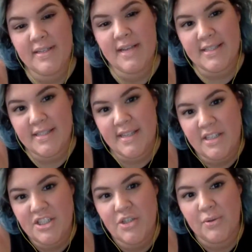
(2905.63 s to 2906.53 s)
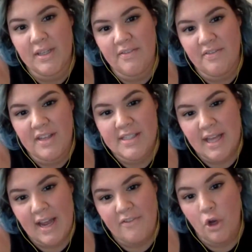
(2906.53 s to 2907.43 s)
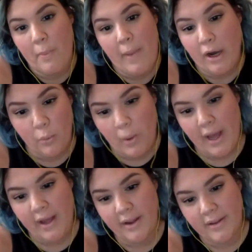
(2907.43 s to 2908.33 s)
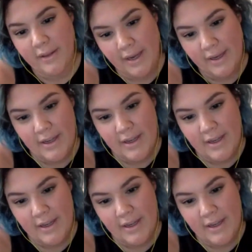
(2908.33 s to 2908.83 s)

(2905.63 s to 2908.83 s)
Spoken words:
destined to live this life no matter what. Like,